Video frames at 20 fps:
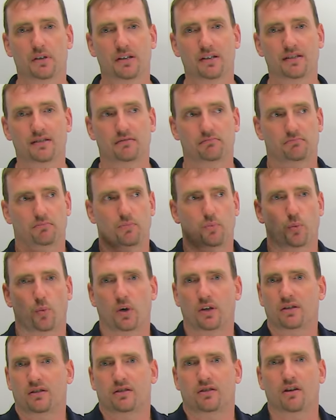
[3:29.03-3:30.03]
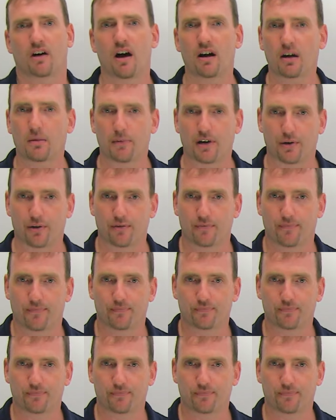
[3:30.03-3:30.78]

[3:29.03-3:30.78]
is what to talk about.